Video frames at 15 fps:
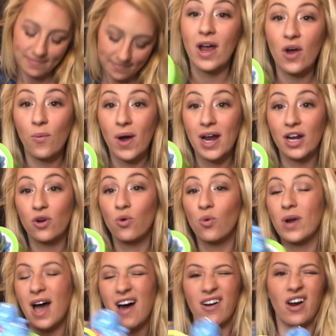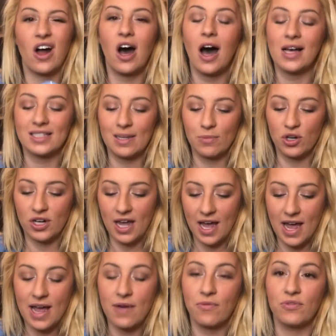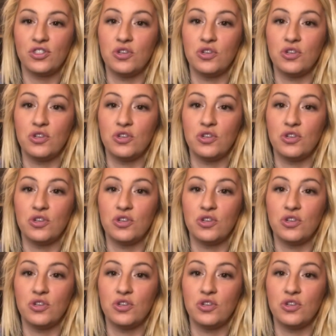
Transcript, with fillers: Great way to cool down on a hot summer day,